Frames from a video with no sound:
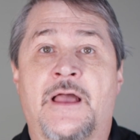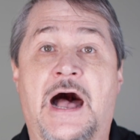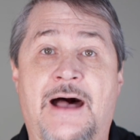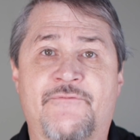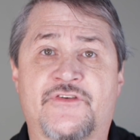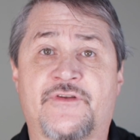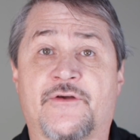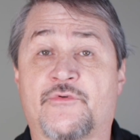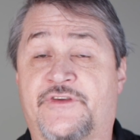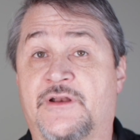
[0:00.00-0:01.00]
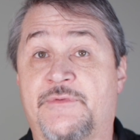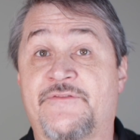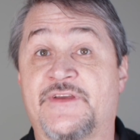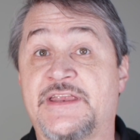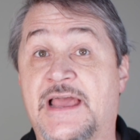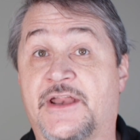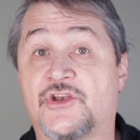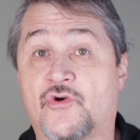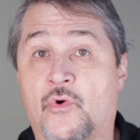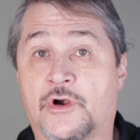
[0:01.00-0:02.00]
obviously there was going to be
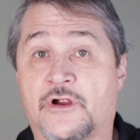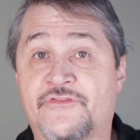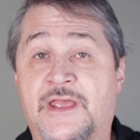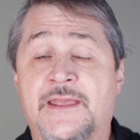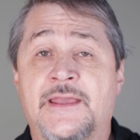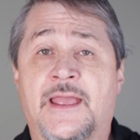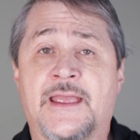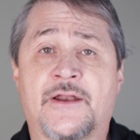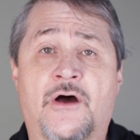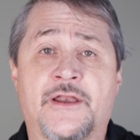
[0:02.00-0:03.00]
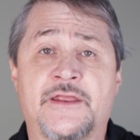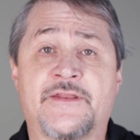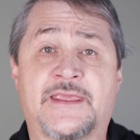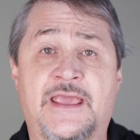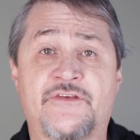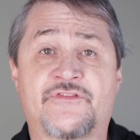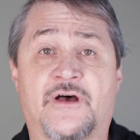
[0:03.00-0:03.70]
vignetted corners. And in the case